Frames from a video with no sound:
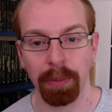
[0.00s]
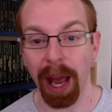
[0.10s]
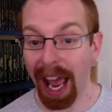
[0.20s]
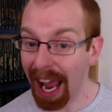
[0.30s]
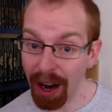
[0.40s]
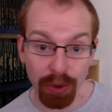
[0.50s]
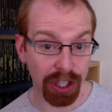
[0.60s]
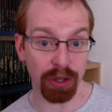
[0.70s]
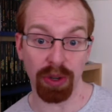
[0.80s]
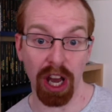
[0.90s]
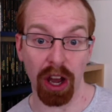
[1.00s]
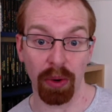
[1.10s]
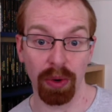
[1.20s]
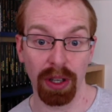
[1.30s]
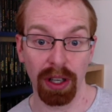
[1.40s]
But how do you
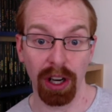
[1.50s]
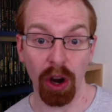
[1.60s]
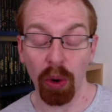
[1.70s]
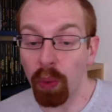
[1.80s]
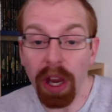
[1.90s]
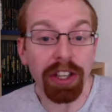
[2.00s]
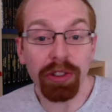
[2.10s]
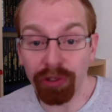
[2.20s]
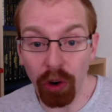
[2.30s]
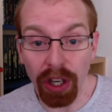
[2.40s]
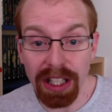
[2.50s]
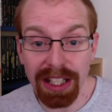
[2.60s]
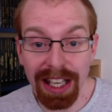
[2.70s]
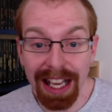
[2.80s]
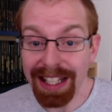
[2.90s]
know which voice